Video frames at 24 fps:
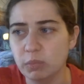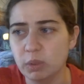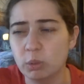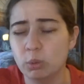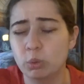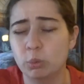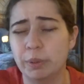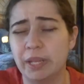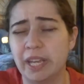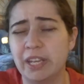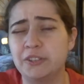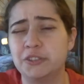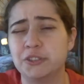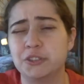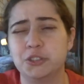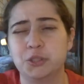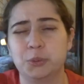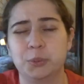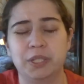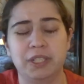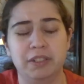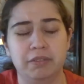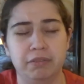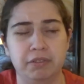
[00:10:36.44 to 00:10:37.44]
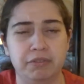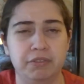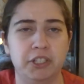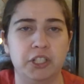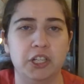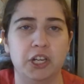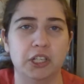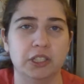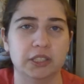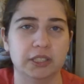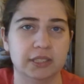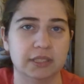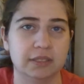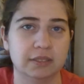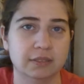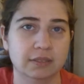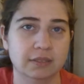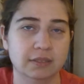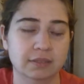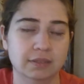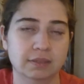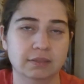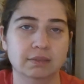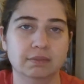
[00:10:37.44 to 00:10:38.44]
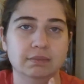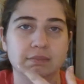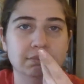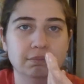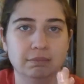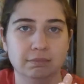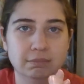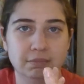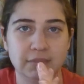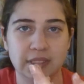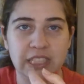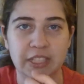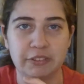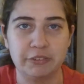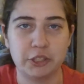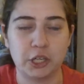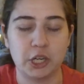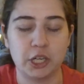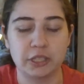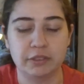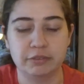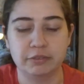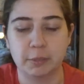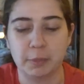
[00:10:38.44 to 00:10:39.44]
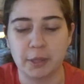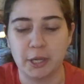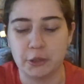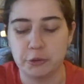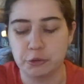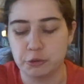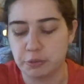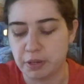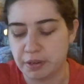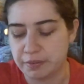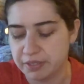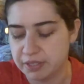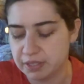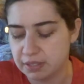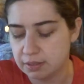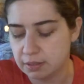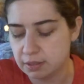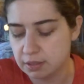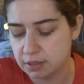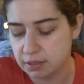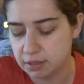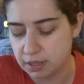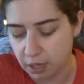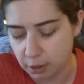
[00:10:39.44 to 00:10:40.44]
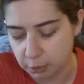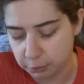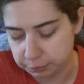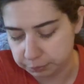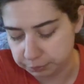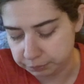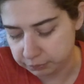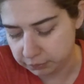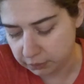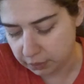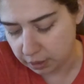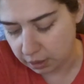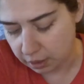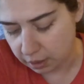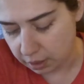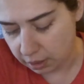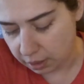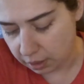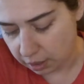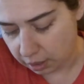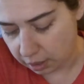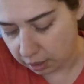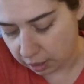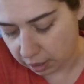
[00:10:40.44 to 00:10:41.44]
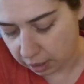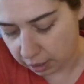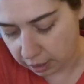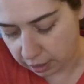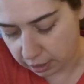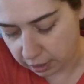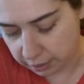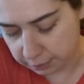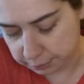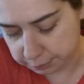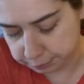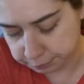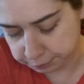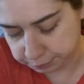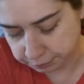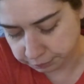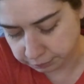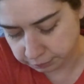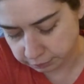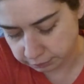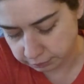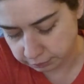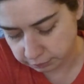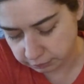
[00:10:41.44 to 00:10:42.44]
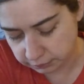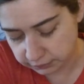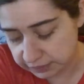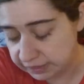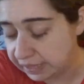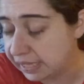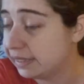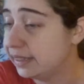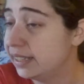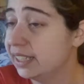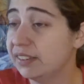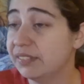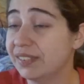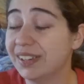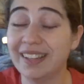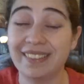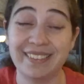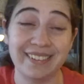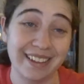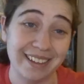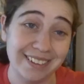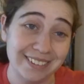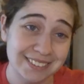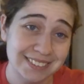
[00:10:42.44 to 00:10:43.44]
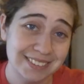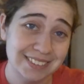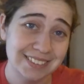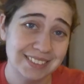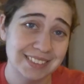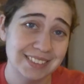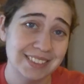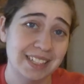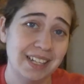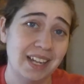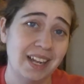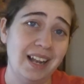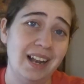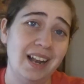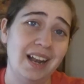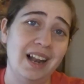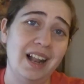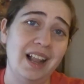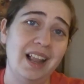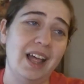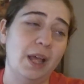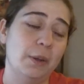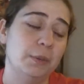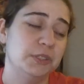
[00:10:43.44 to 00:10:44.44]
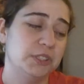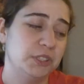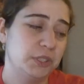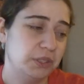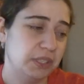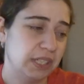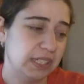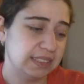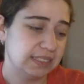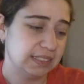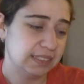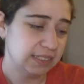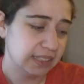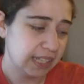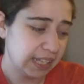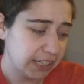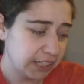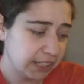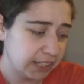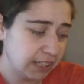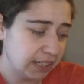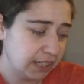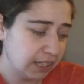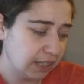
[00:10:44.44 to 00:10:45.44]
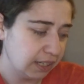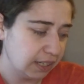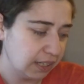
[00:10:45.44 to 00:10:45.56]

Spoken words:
it will be entered to win a $50 gift card from 100 Ravens. So, can't think of anything else. I will see you guys later.